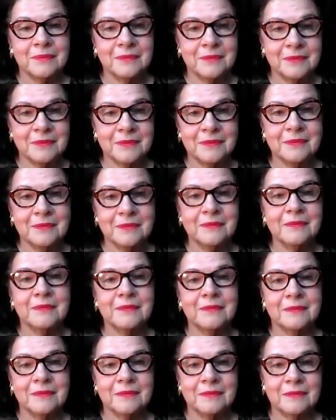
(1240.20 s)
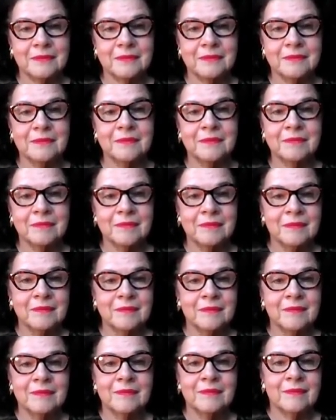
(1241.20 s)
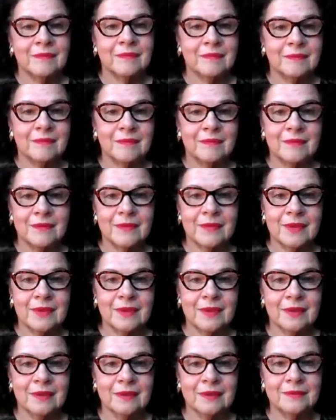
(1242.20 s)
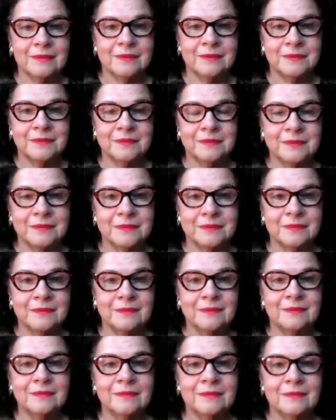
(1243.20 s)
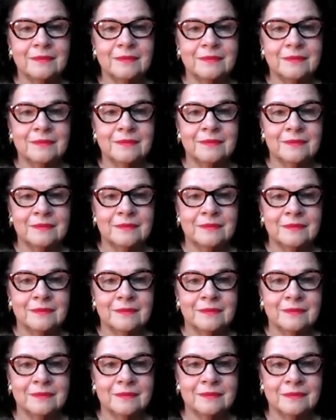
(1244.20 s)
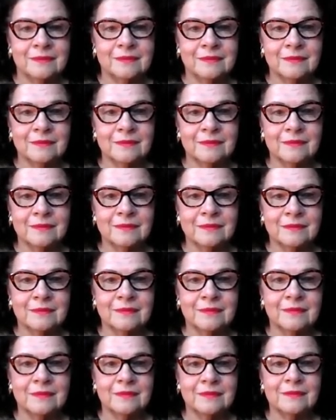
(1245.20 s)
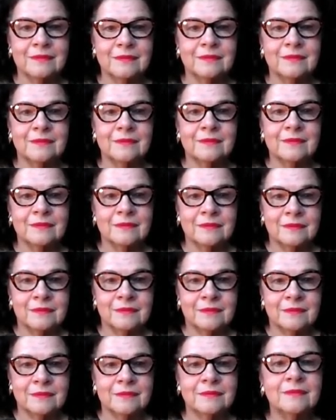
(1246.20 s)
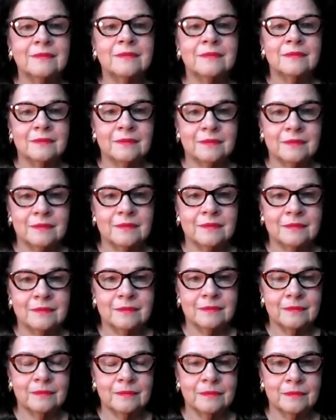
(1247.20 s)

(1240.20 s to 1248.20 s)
(silent)